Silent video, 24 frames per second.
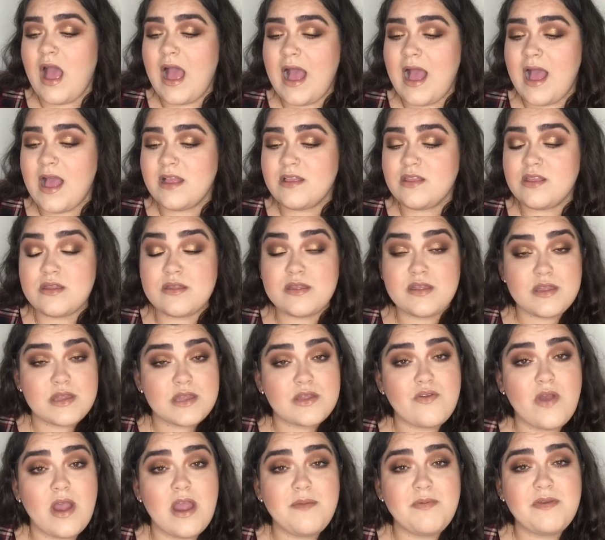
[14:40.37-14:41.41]
and
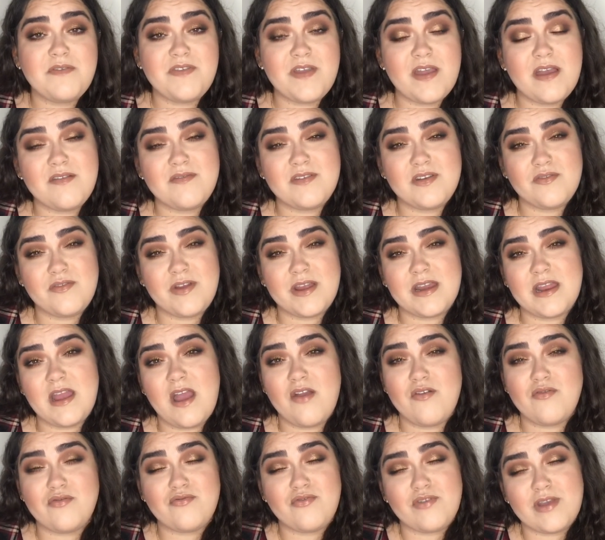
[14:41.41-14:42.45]
subscribe if you haven't already
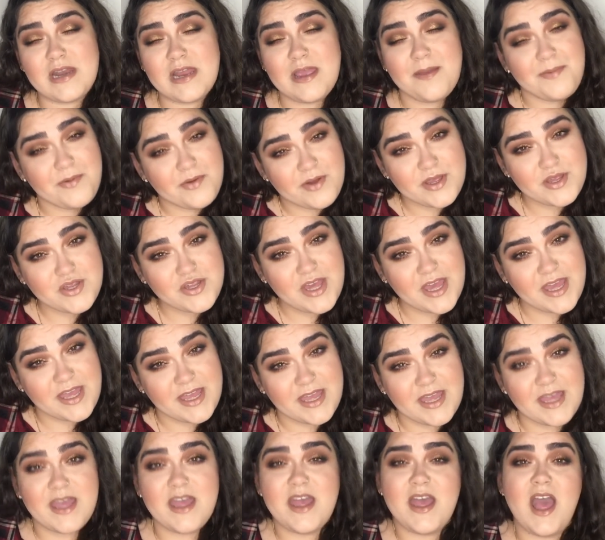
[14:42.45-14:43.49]
I would really appreciate
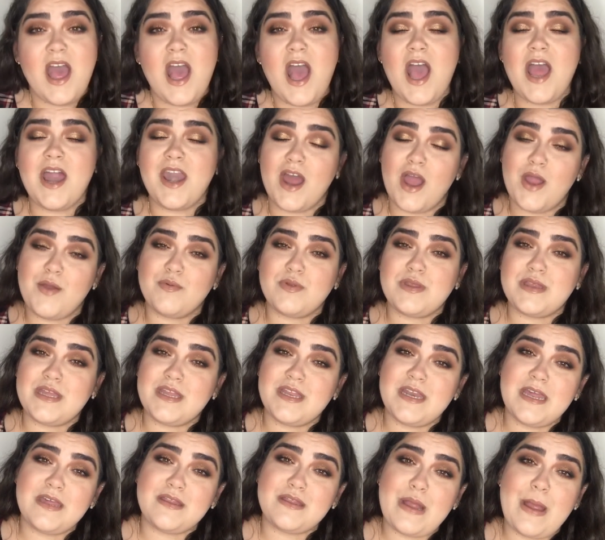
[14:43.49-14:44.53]
it and I will see
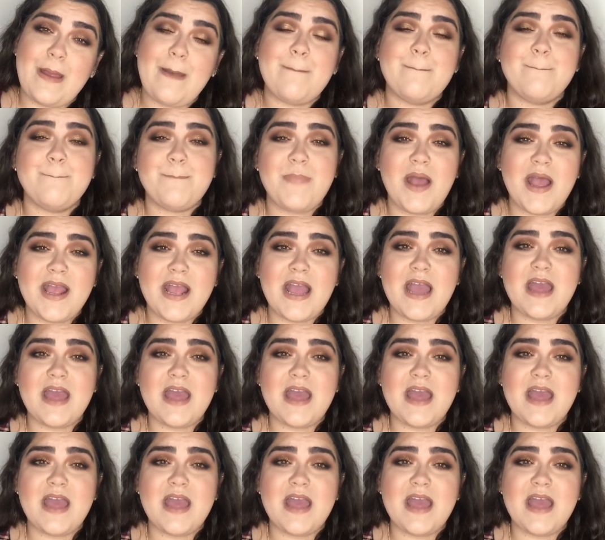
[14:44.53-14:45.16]
you next time. Bye